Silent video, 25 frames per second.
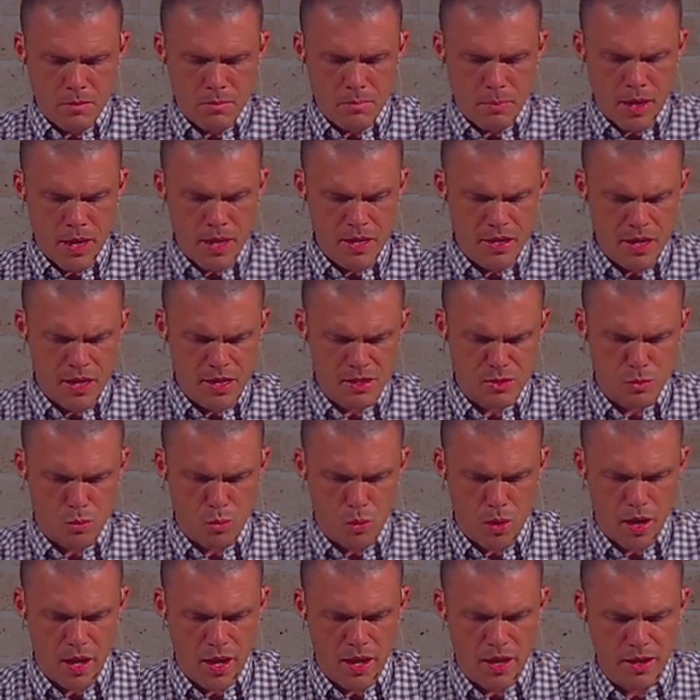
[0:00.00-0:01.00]
Pain has a
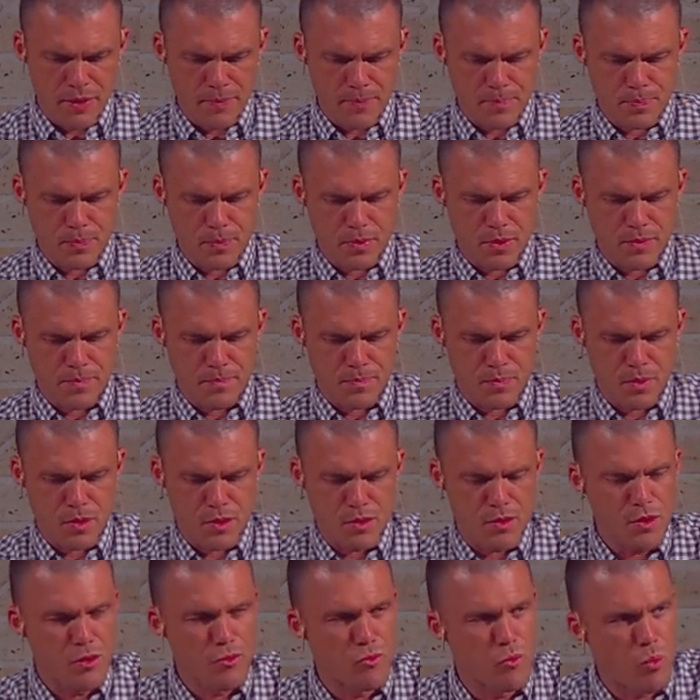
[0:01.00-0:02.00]
way
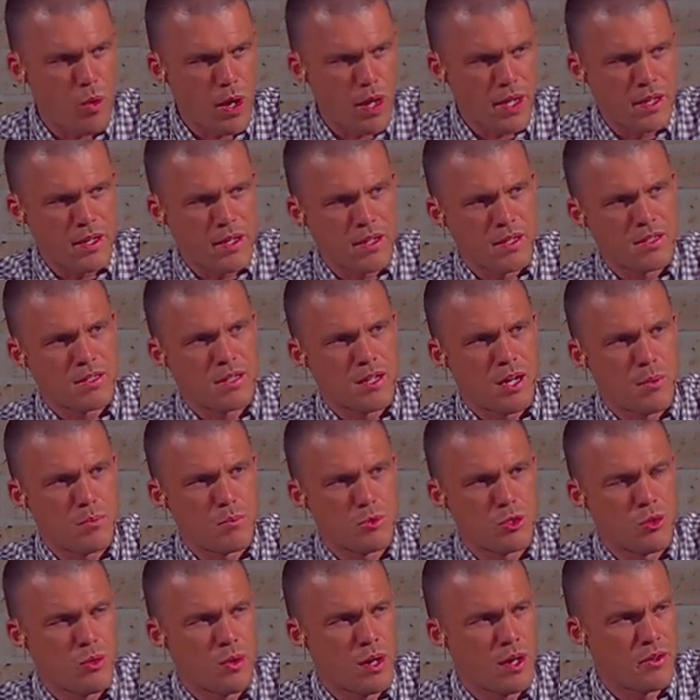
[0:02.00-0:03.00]
of waking us
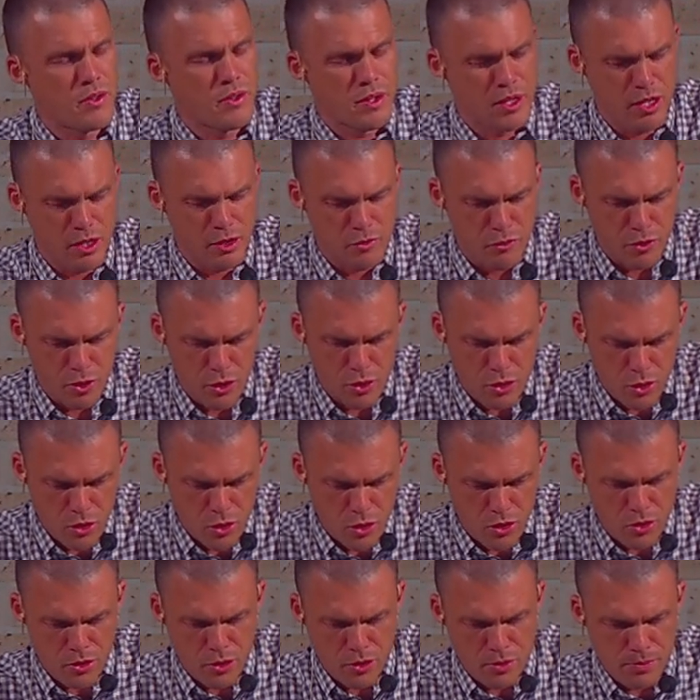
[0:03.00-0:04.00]
up to our need for
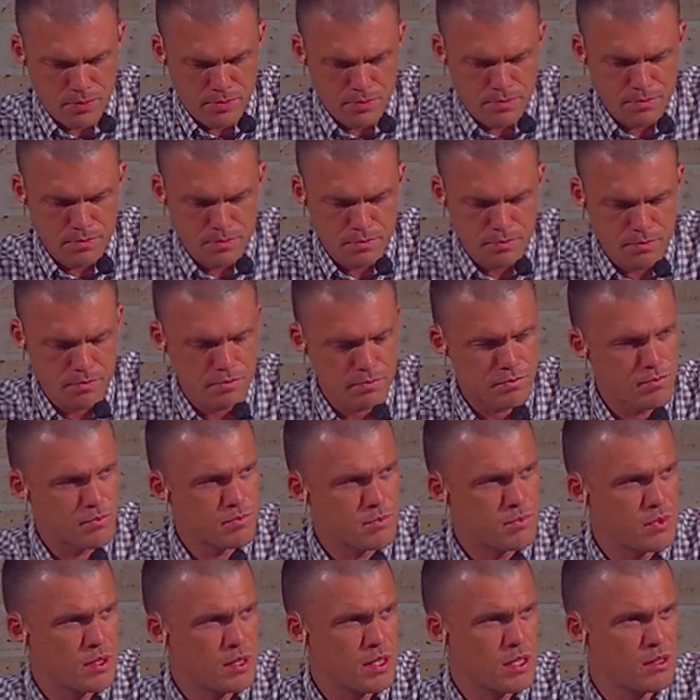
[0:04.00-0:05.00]
God.
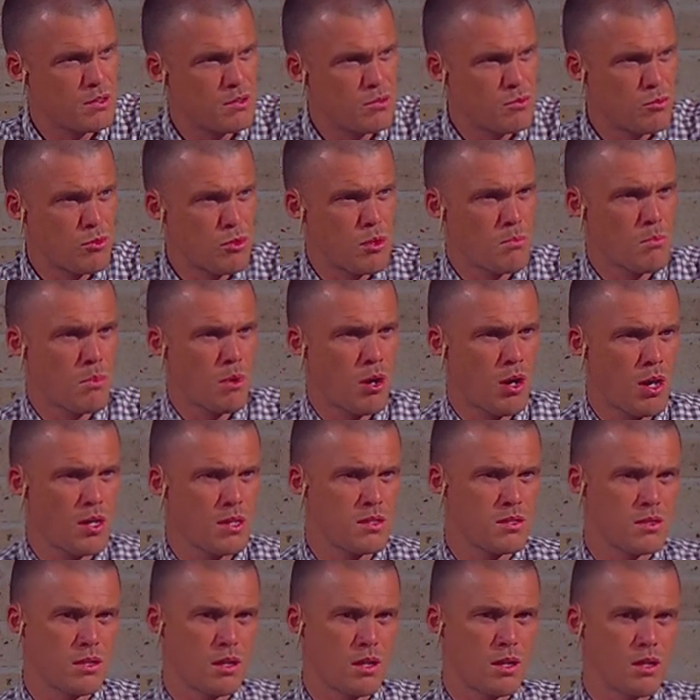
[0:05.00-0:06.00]
It
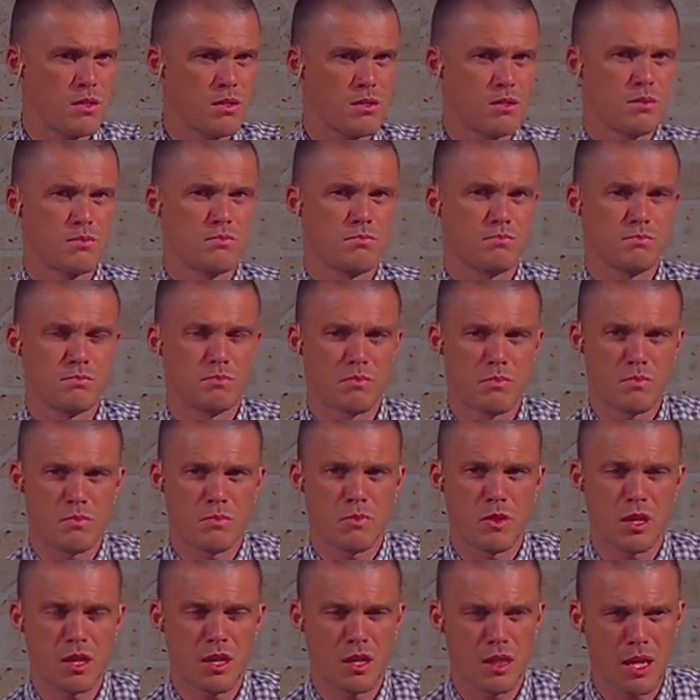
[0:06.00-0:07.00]
reminds us,
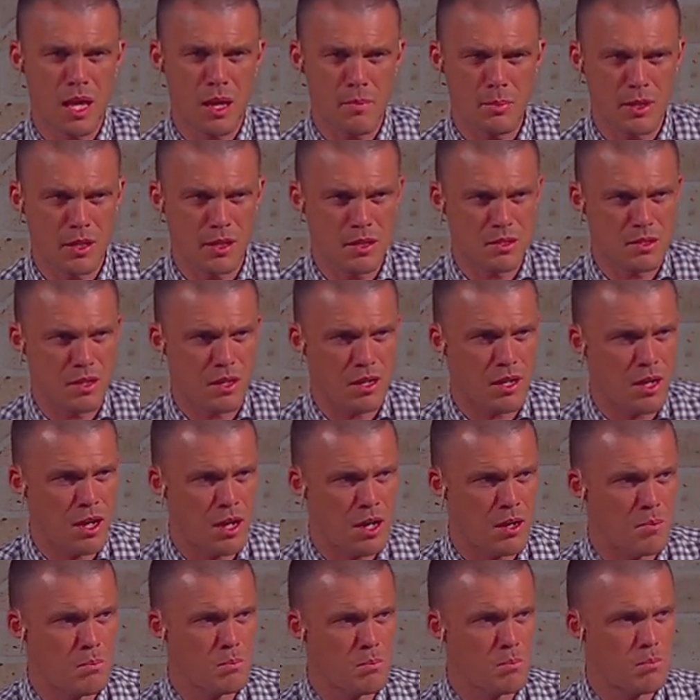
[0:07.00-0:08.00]
the calamities that
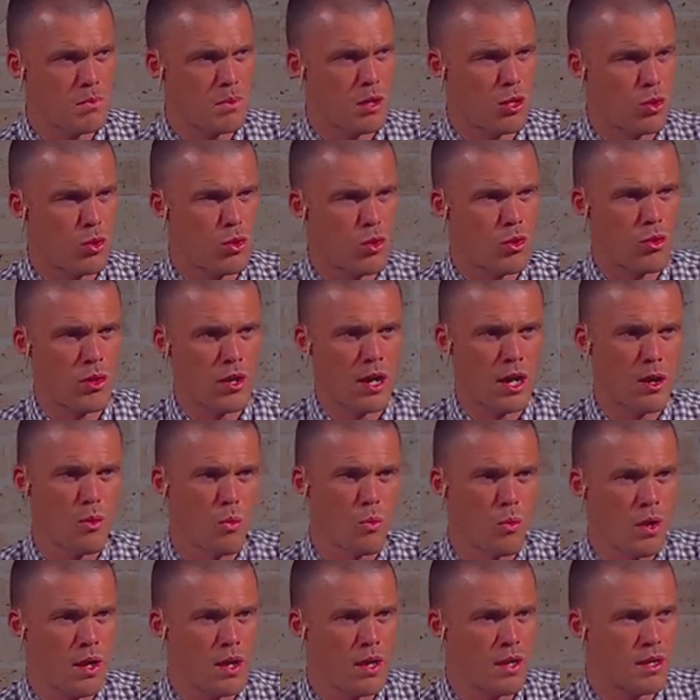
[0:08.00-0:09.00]
come along our
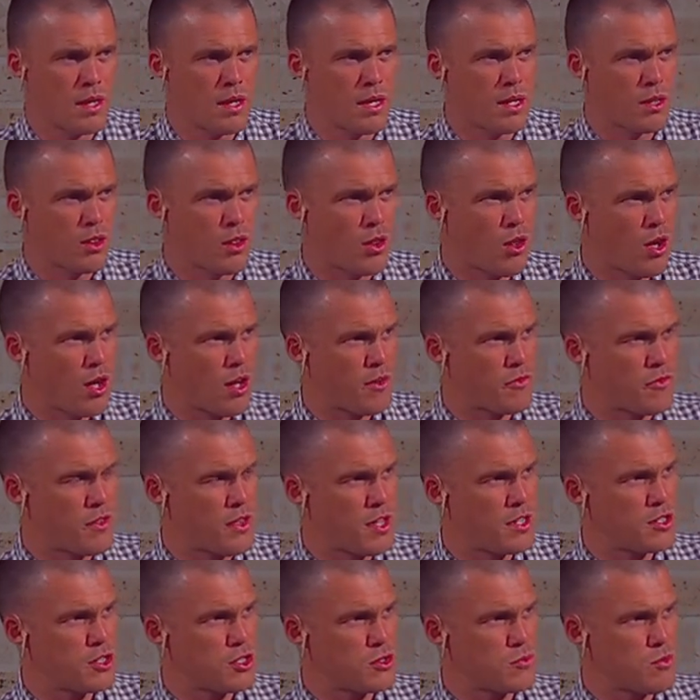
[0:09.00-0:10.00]
way in life,
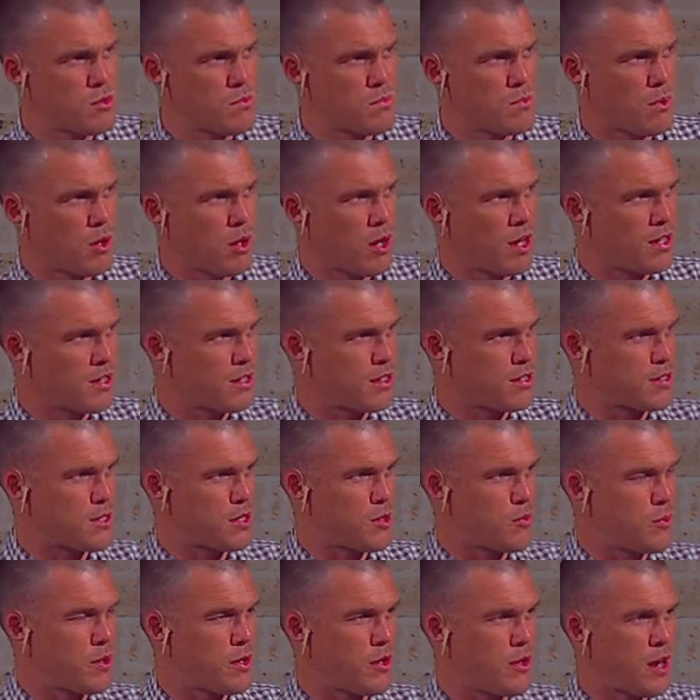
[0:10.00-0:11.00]
they just remind us
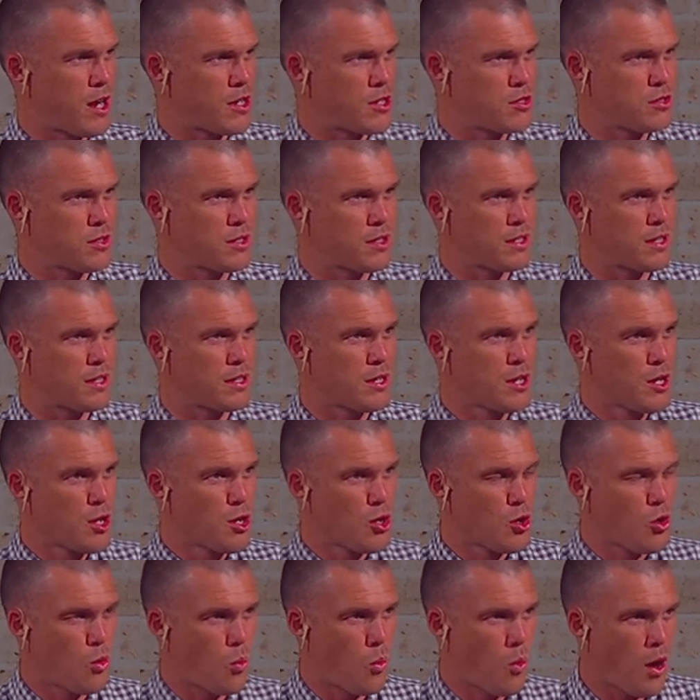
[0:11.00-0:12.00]
that we are actually
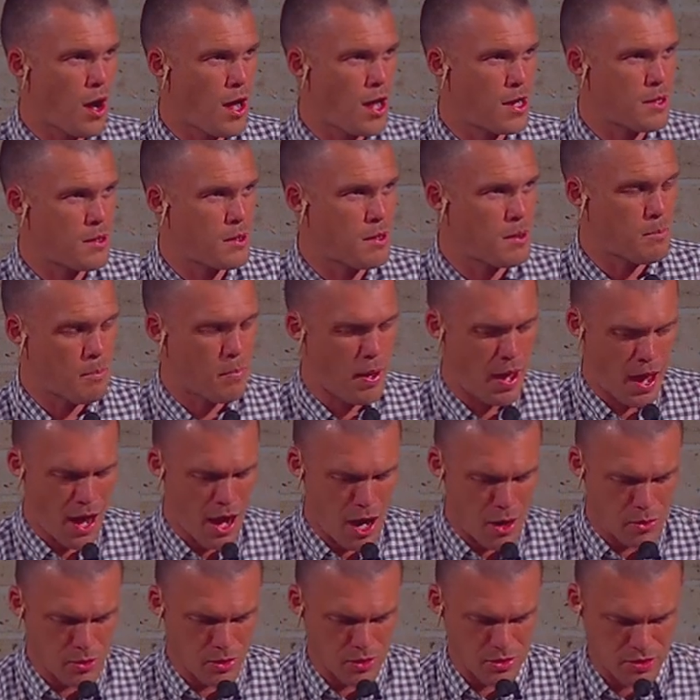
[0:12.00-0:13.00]
quite
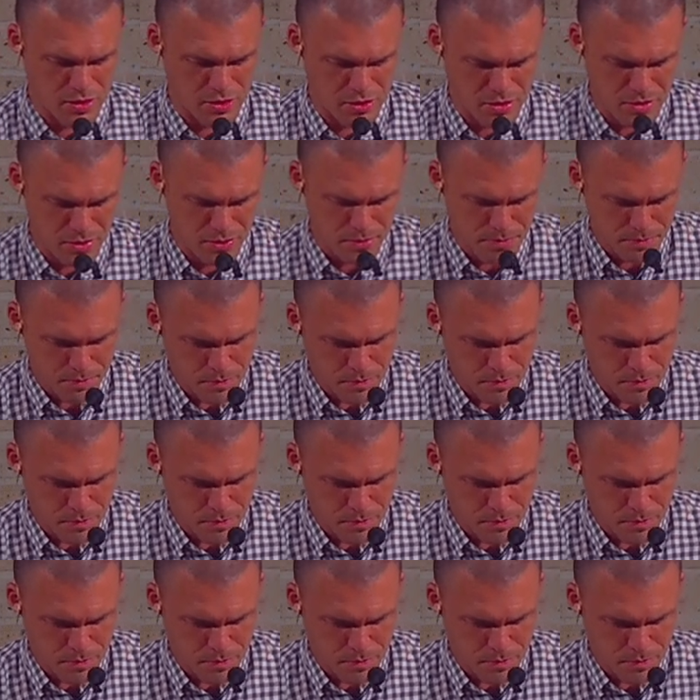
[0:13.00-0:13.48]
powerless.